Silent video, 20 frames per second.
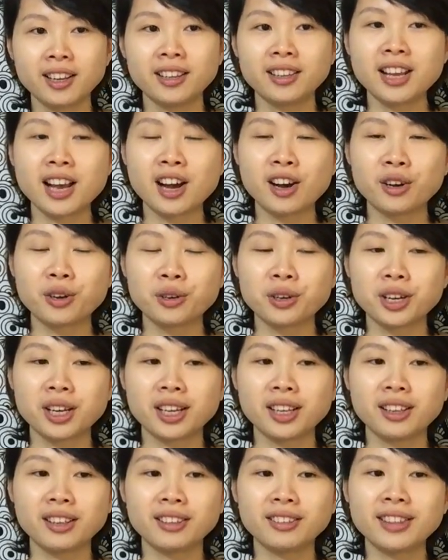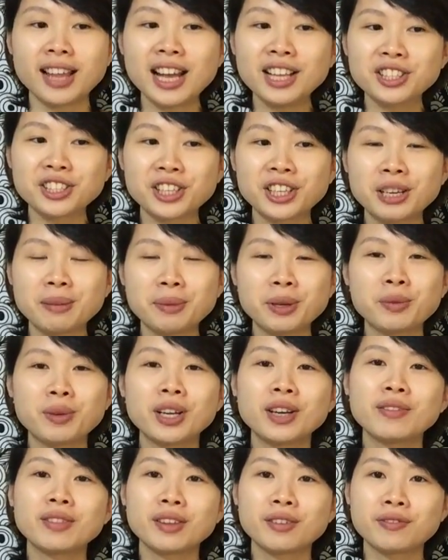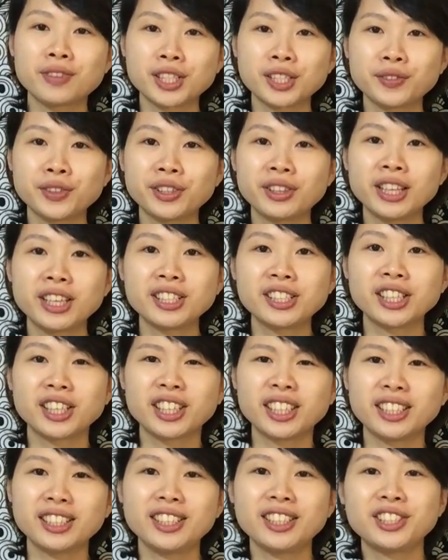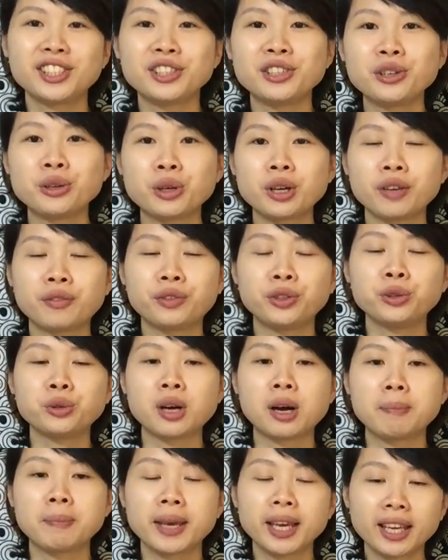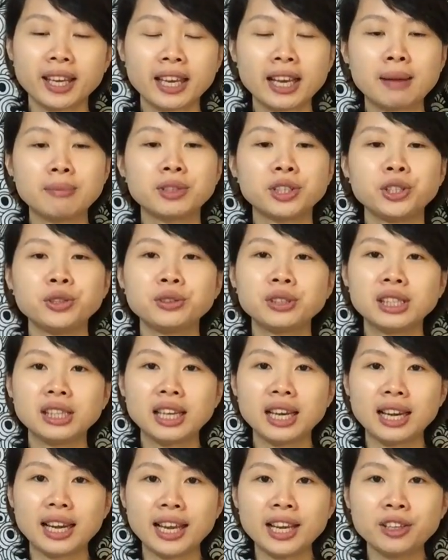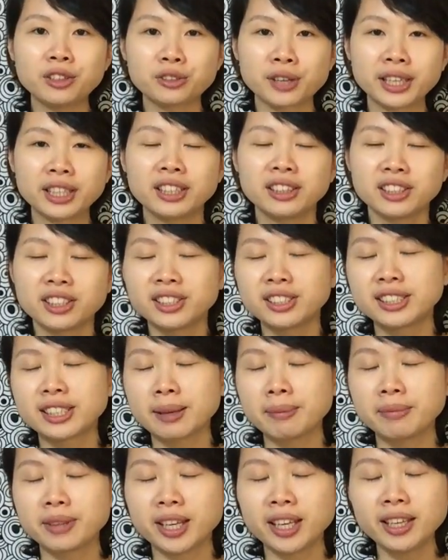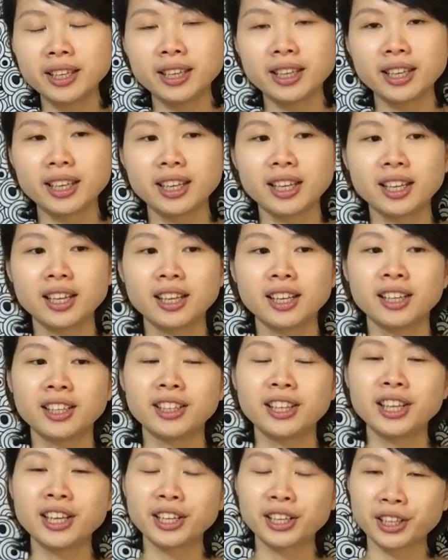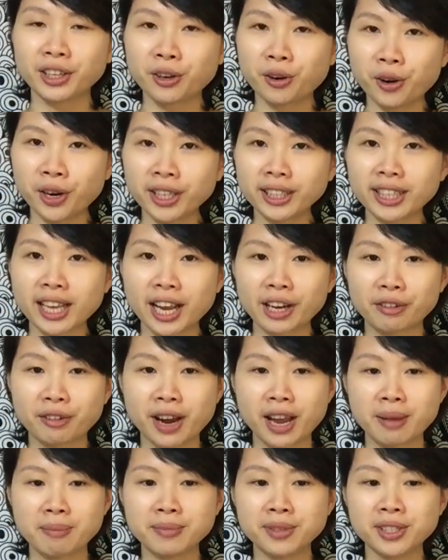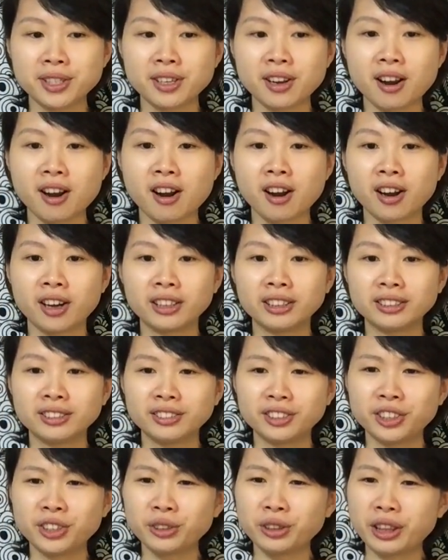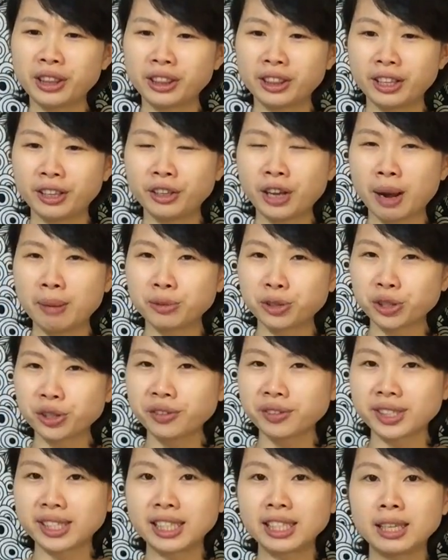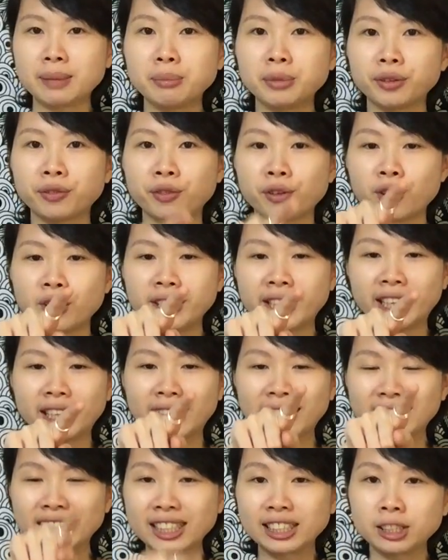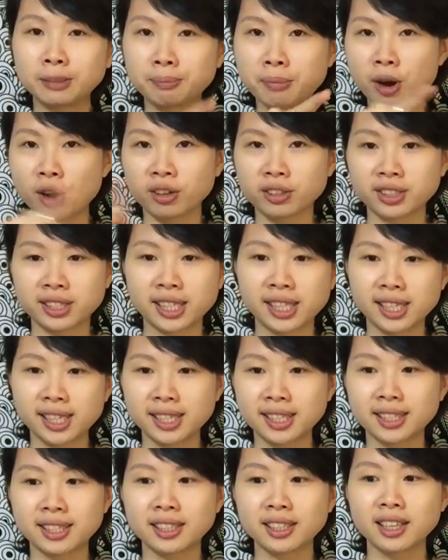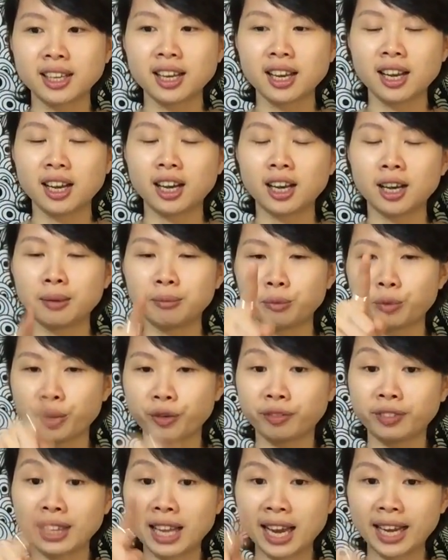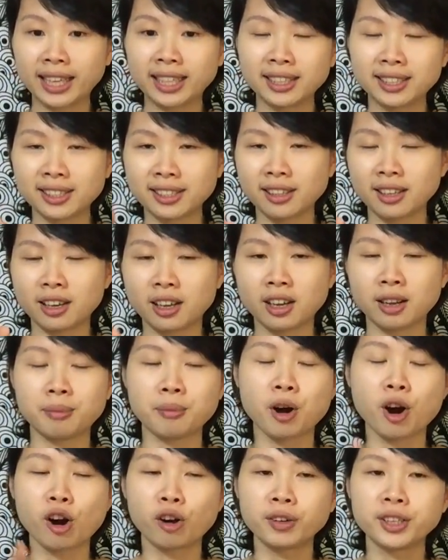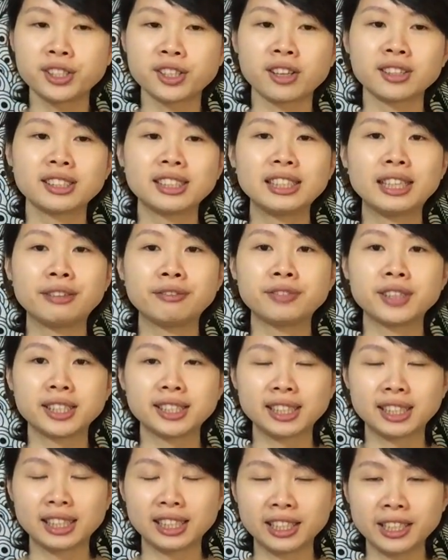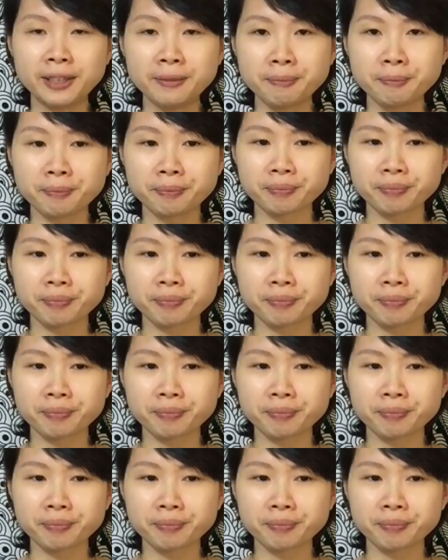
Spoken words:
Now, that's going to be one of the first few things you're going to need to know if you are picking up the ukulele, trying to learn something. The chord diagrams are, I'm sure you've seen them before. They're like little boxes with lines horizontally and vertically.